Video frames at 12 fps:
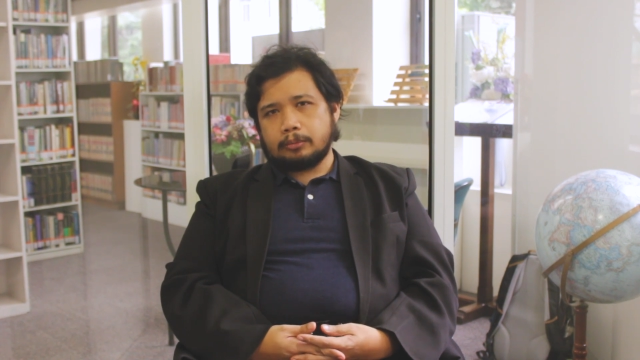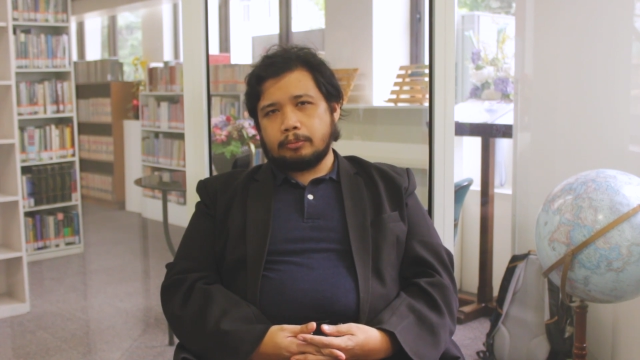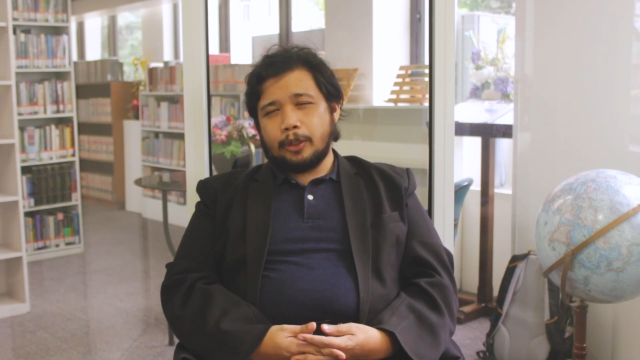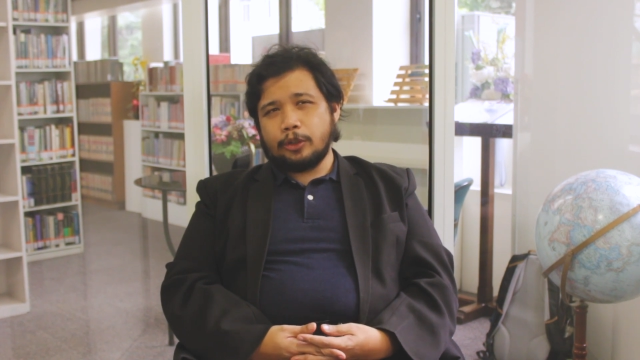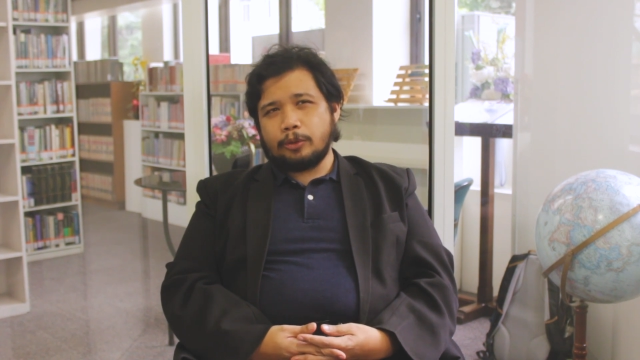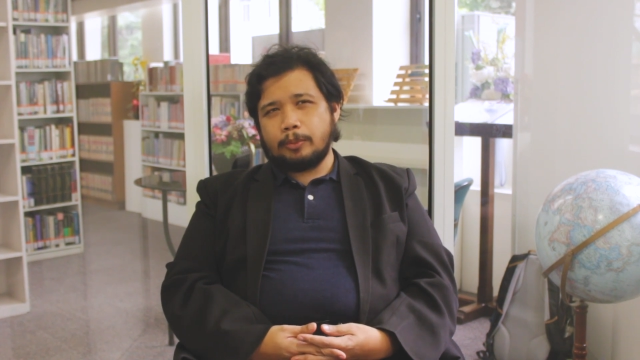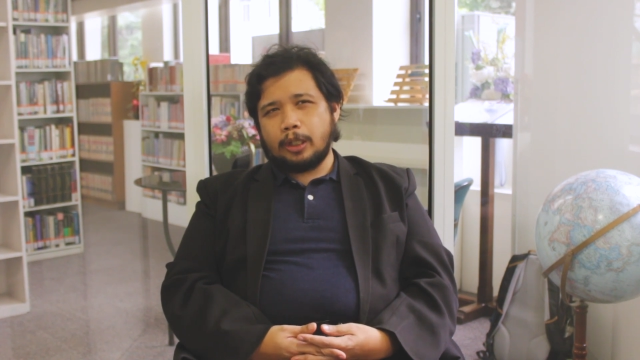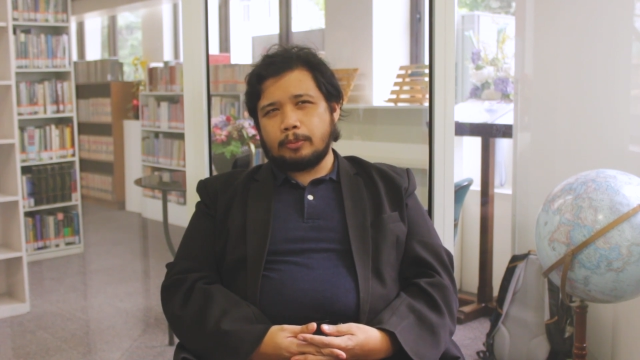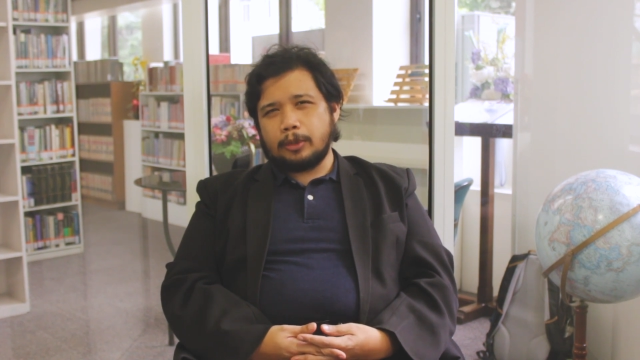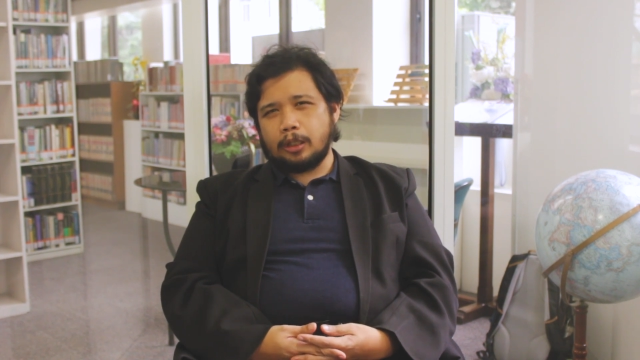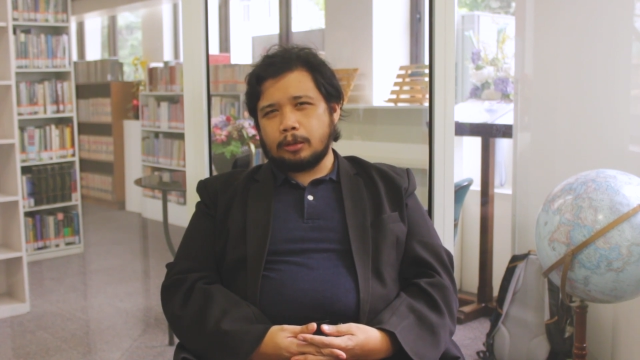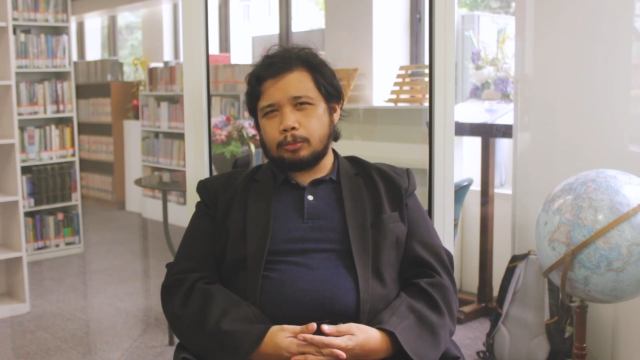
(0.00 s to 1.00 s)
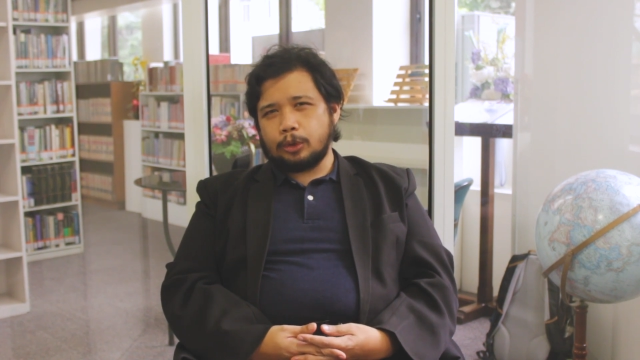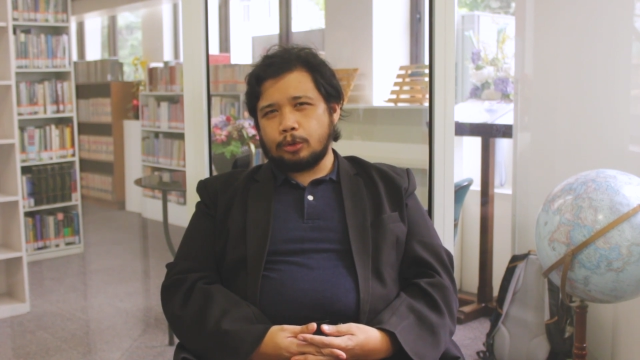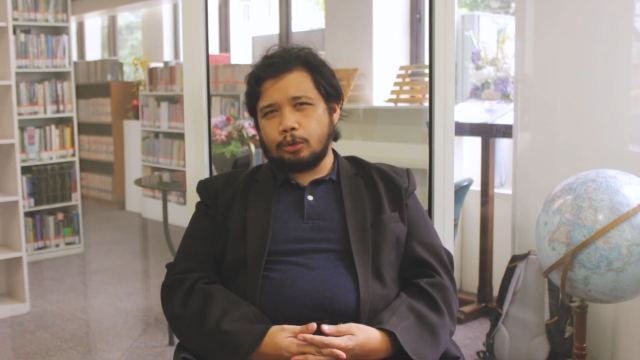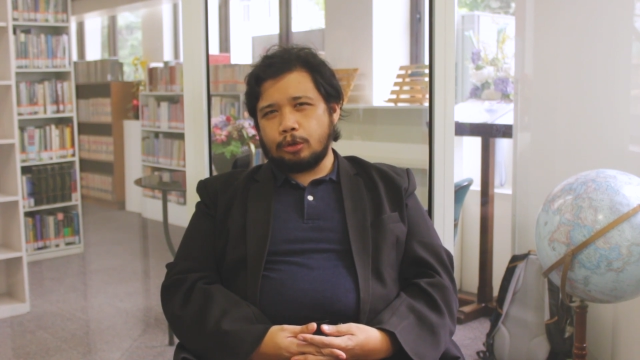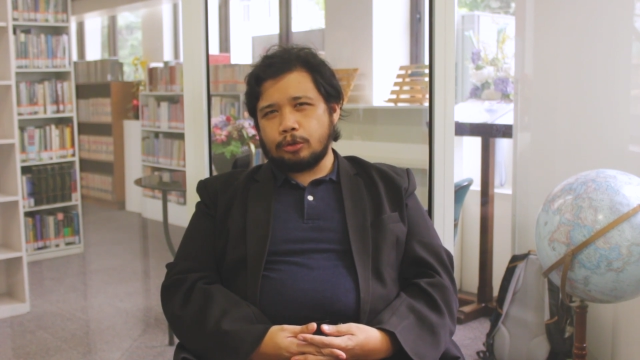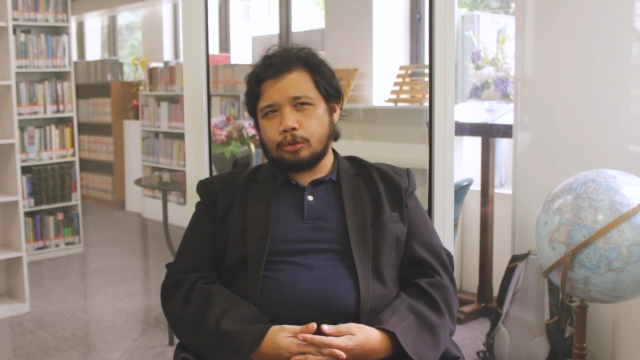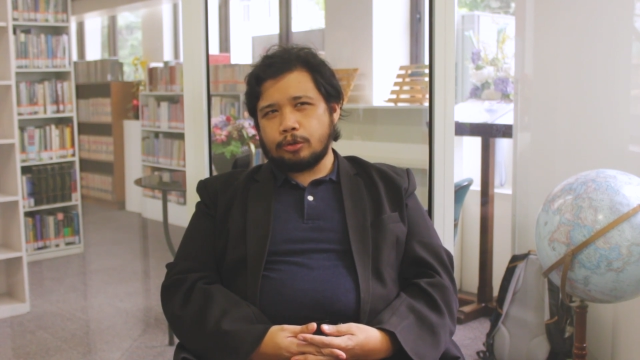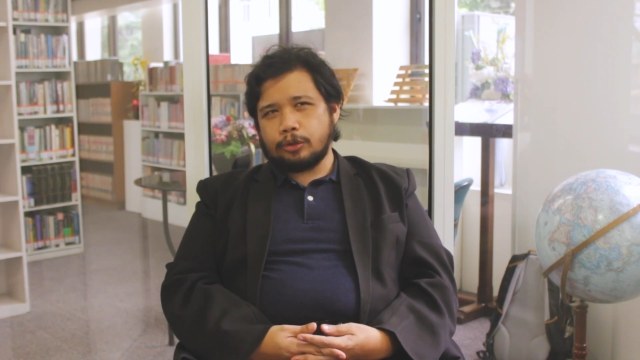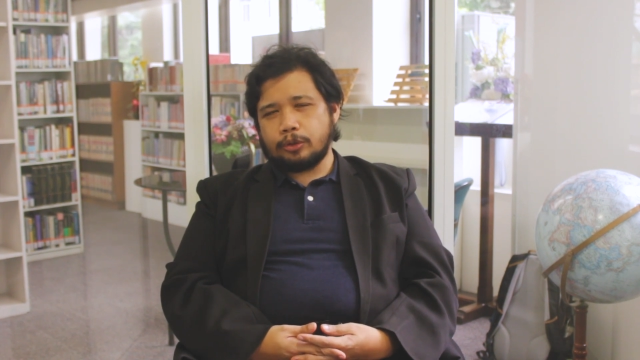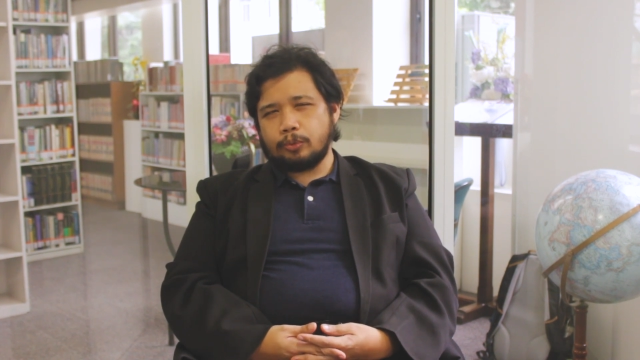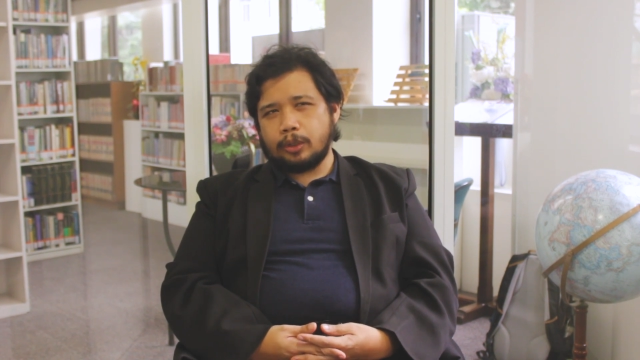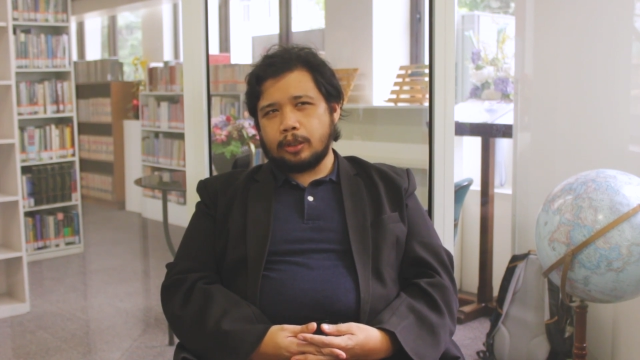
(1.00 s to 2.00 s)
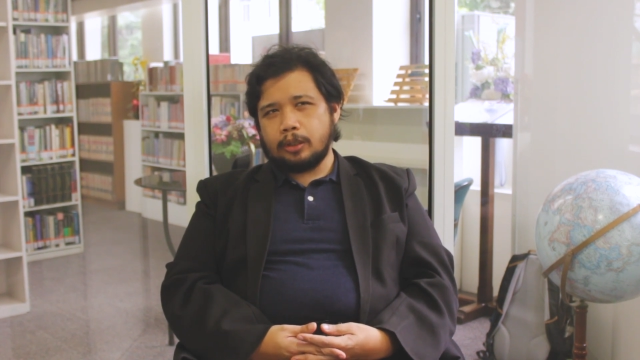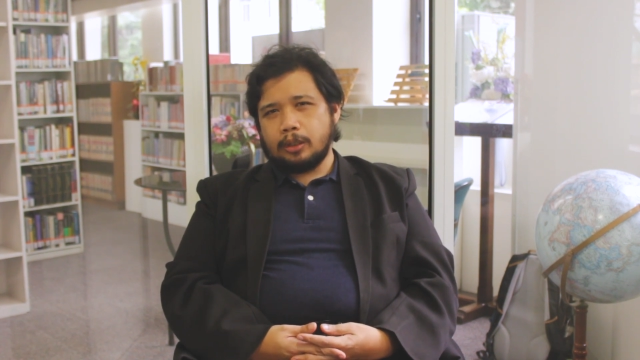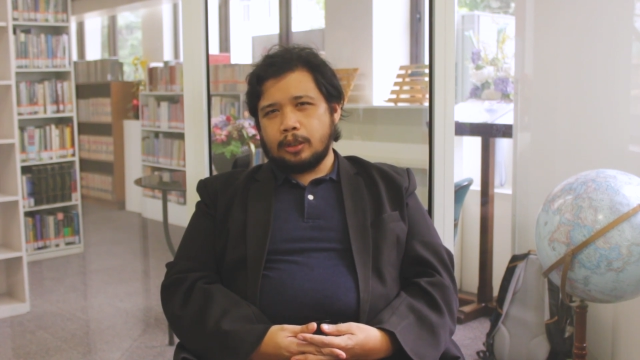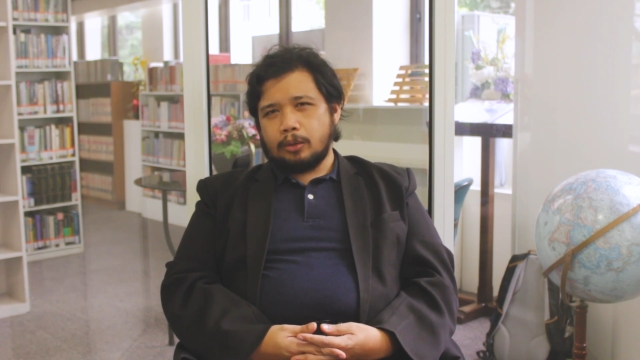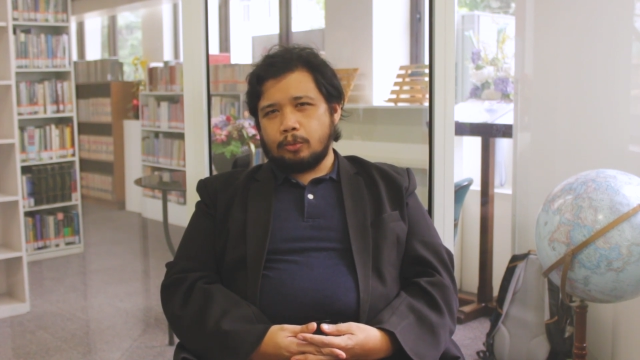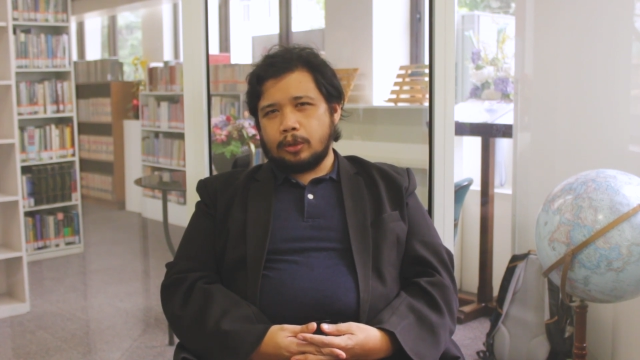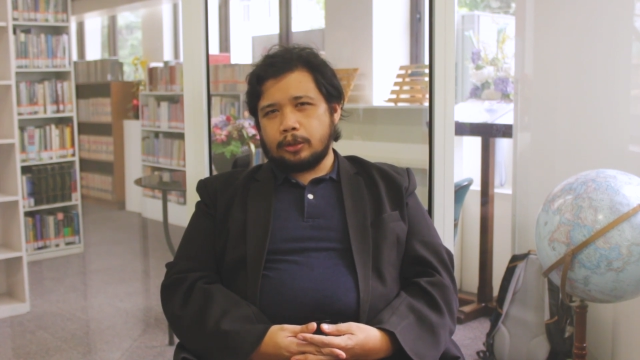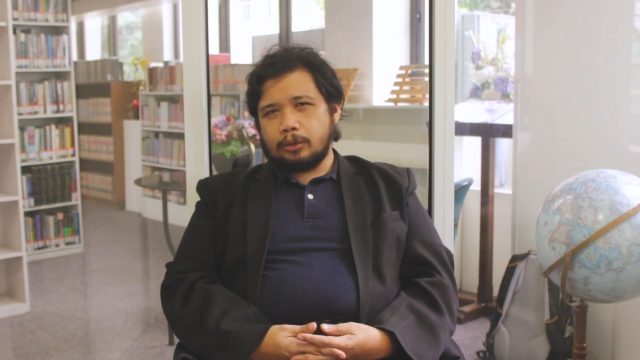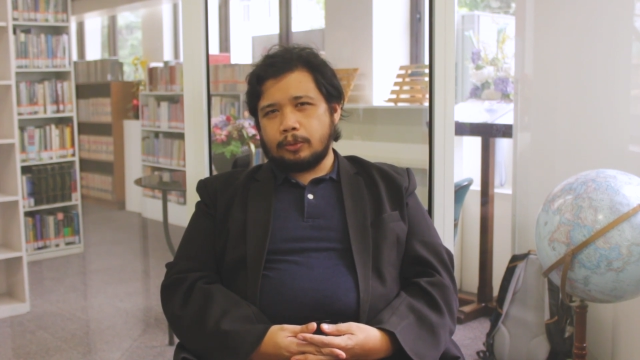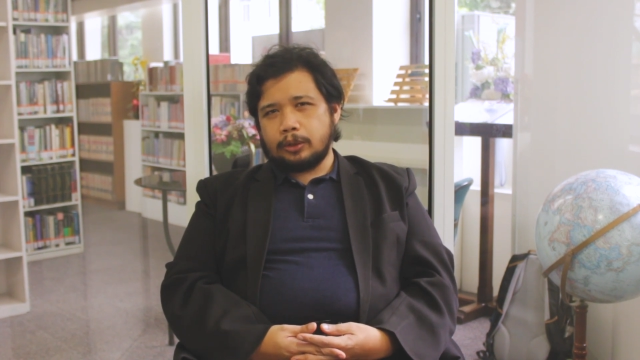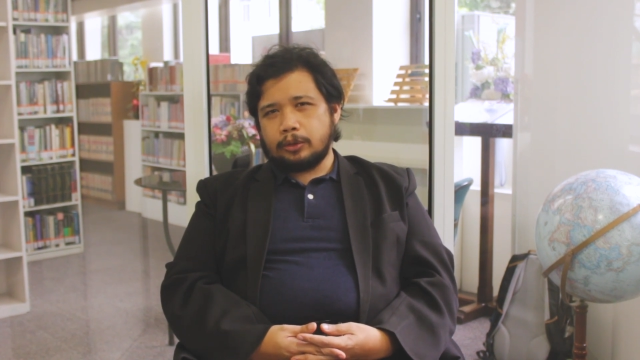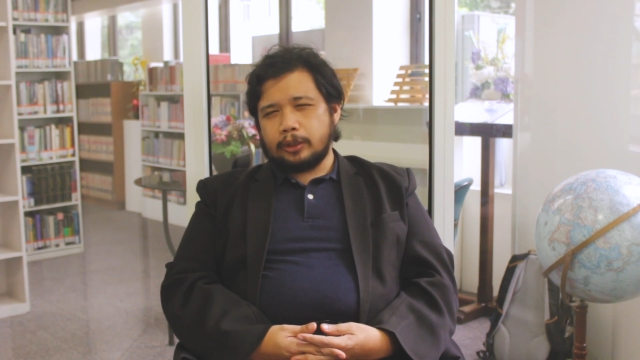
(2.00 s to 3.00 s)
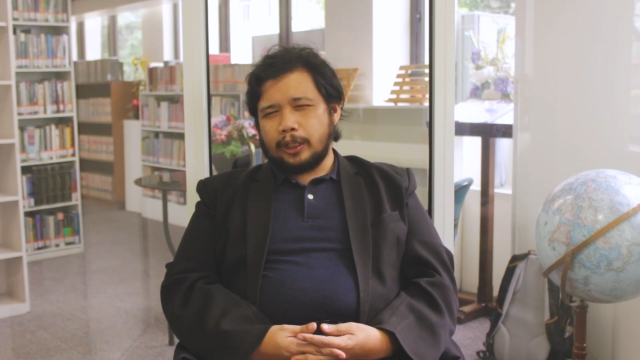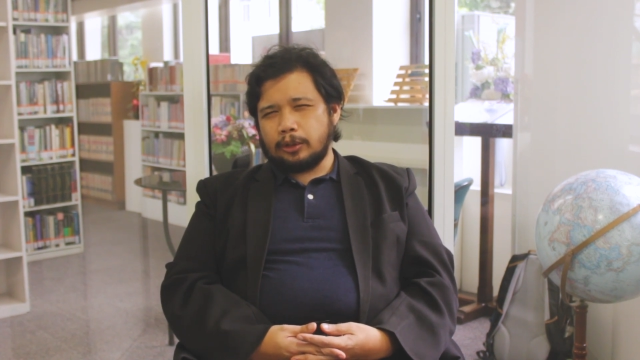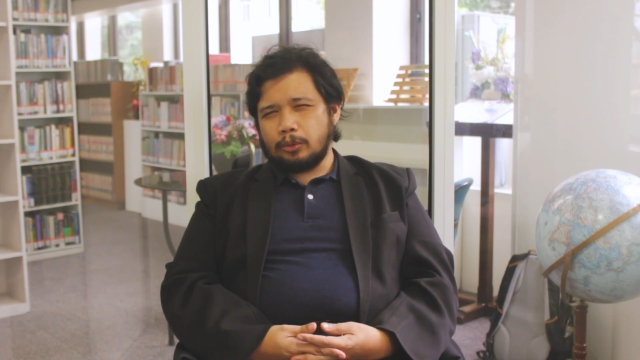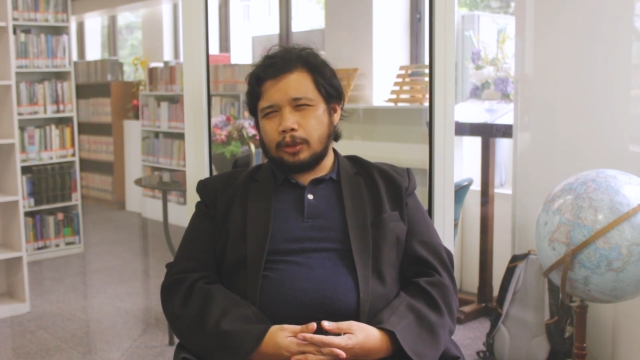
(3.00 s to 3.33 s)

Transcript: because you become a lot more conscious with what you want to write.